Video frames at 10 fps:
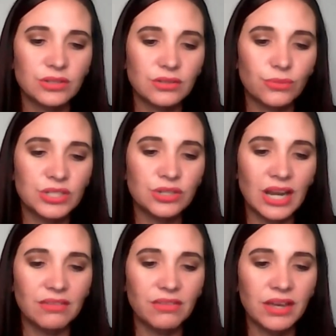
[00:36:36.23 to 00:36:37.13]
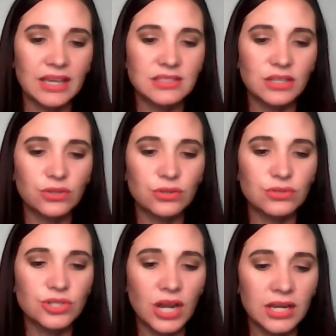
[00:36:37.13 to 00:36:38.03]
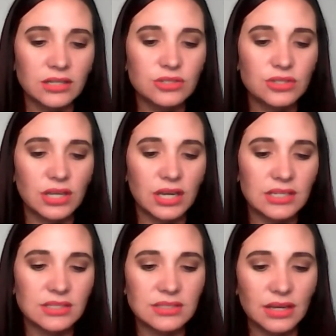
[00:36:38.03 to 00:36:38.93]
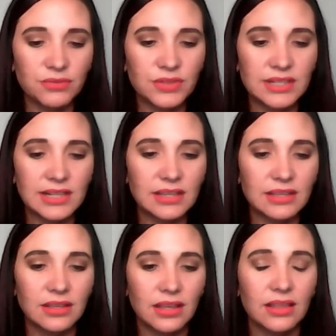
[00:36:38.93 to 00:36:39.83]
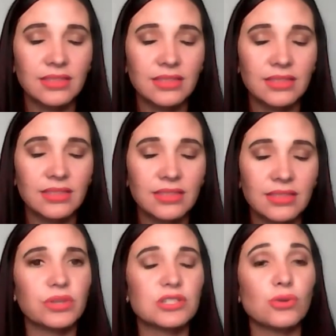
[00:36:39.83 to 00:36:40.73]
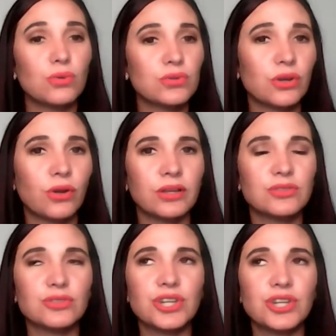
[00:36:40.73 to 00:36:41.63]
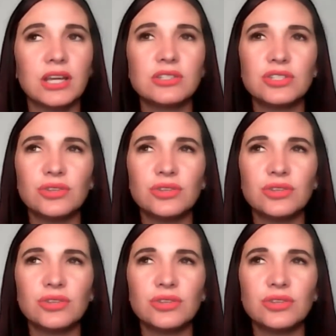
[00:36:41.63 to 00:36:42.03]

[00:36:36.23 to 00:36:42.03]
When you're navigating through change, there is definitely things and people that's also going to change